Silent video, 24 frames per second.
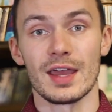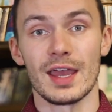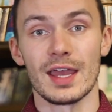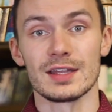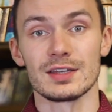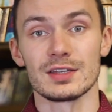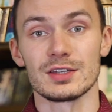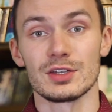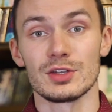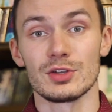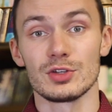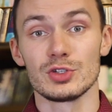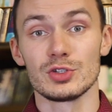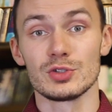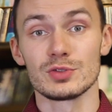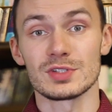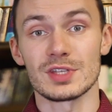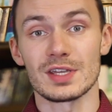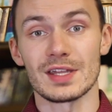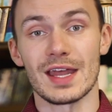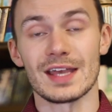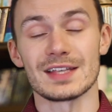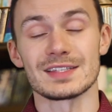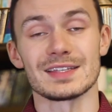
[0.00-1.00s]
and
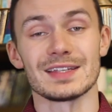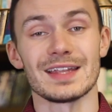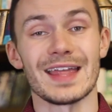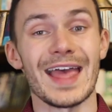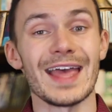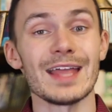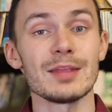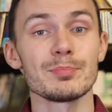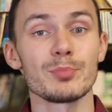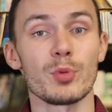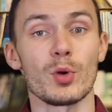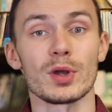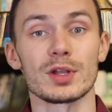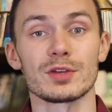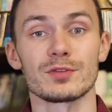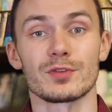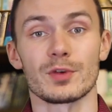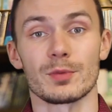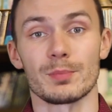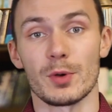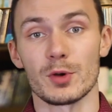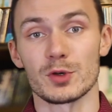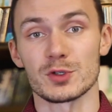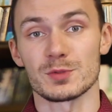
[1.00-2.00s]
use it as an endpoint
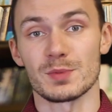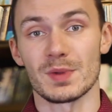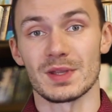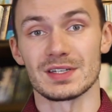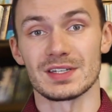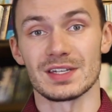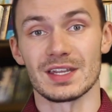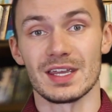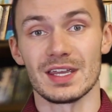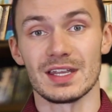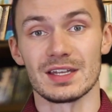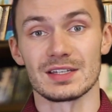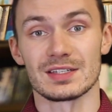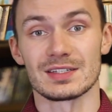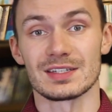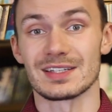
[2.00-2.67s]
for Postman to hit